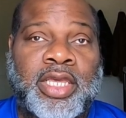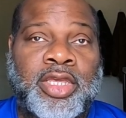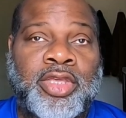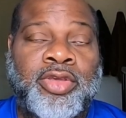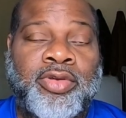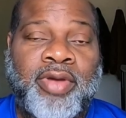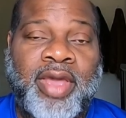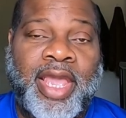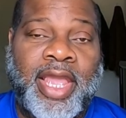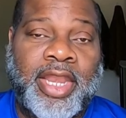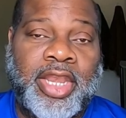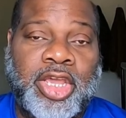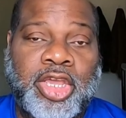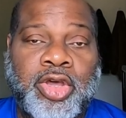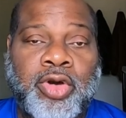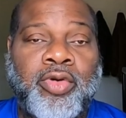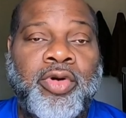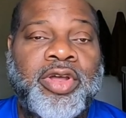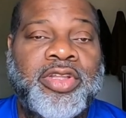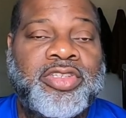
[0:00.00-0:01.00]
You had to
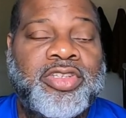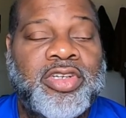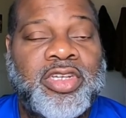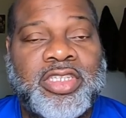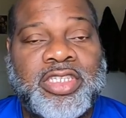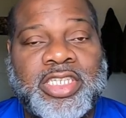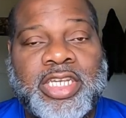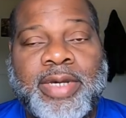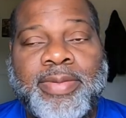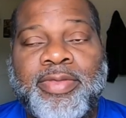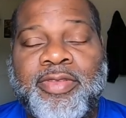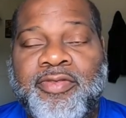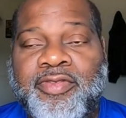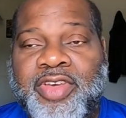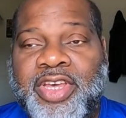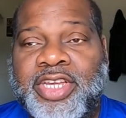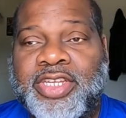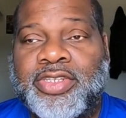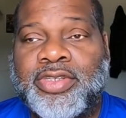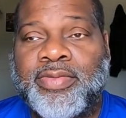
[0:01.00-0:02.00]
go into a
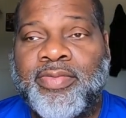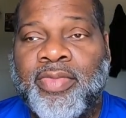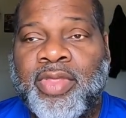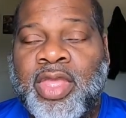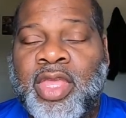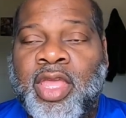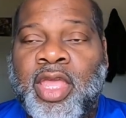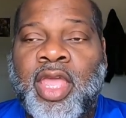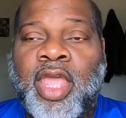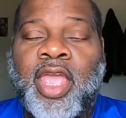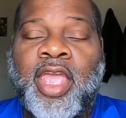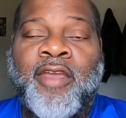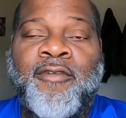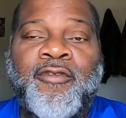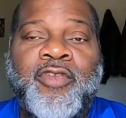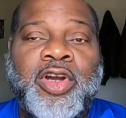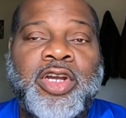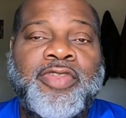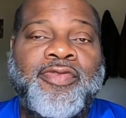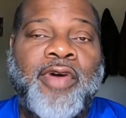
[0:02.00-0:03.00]
subdivision.
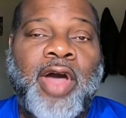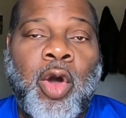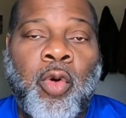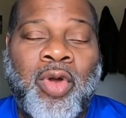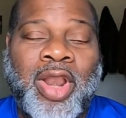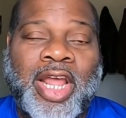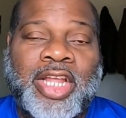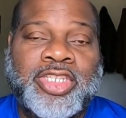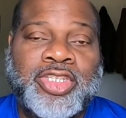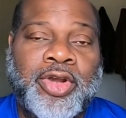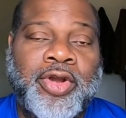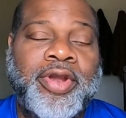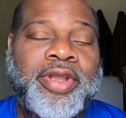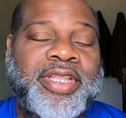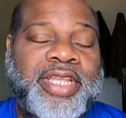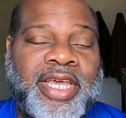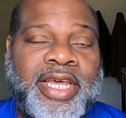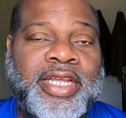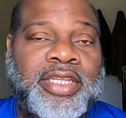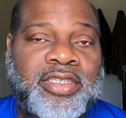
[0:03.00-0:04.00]
And first of all, when I
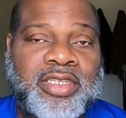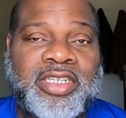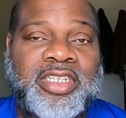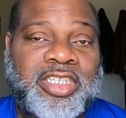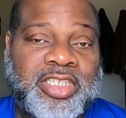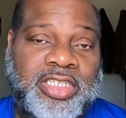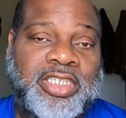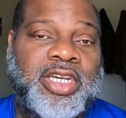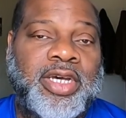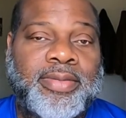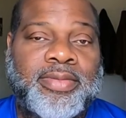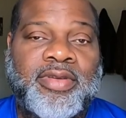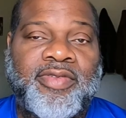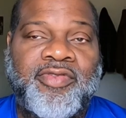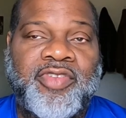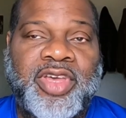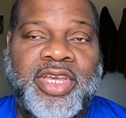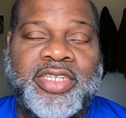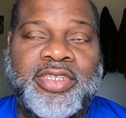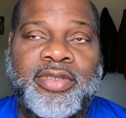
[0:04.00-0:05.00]
turned into this
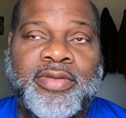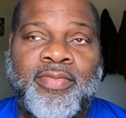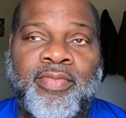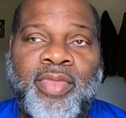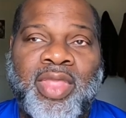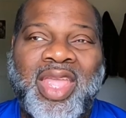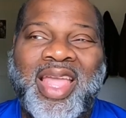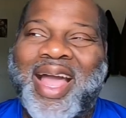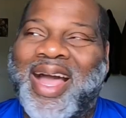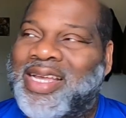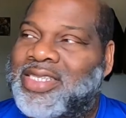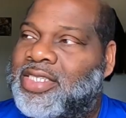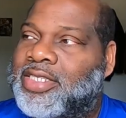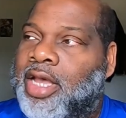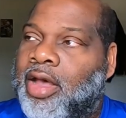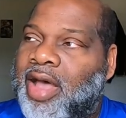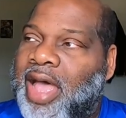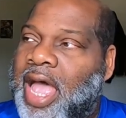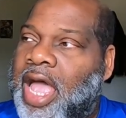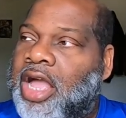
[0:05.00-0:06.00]
subdivision, I
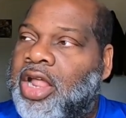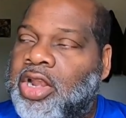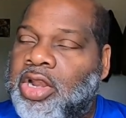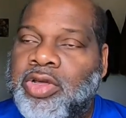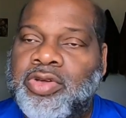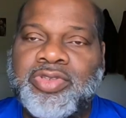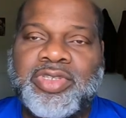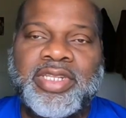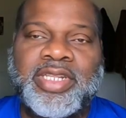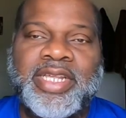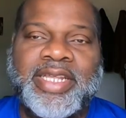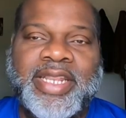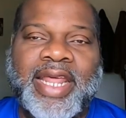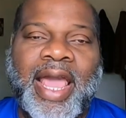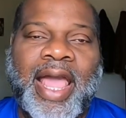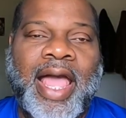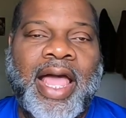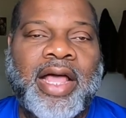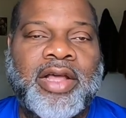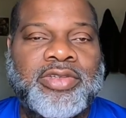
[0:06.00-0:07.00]
saw how closely
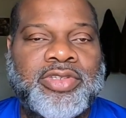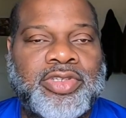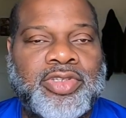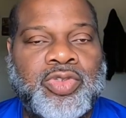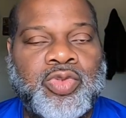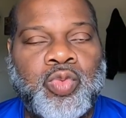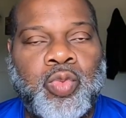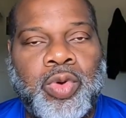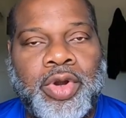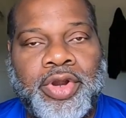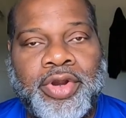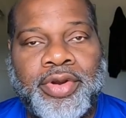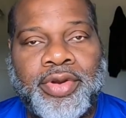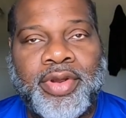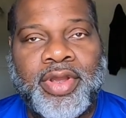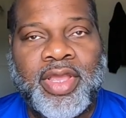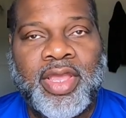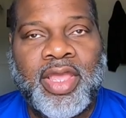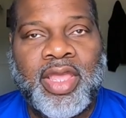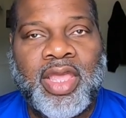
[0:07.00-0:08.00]
the houses
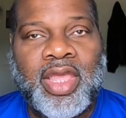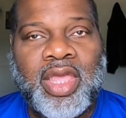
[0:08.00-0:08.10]
were.